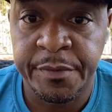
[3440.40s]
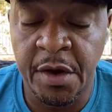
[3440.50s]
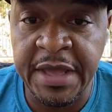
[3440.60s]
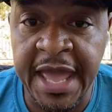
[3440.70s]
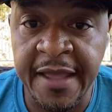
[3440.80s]

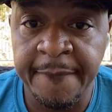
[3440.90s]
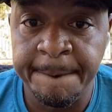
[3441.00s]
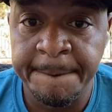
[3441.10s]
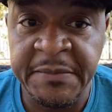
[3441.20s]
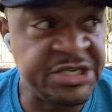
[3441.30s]
Okay?
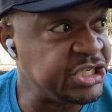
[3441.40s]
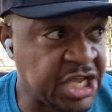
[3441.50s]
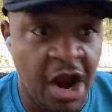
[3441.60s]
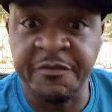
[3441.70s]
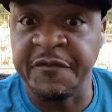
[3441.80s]
Just
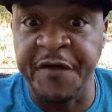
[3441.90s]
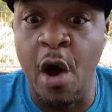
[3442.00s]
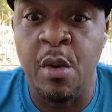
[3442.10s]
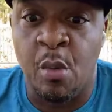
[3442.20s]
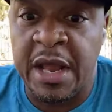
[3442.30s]
got off the
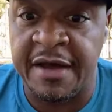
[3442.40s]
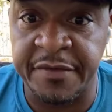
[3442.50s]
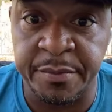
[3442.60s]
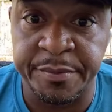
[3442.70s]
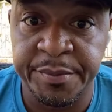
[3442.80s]
phone with one of them.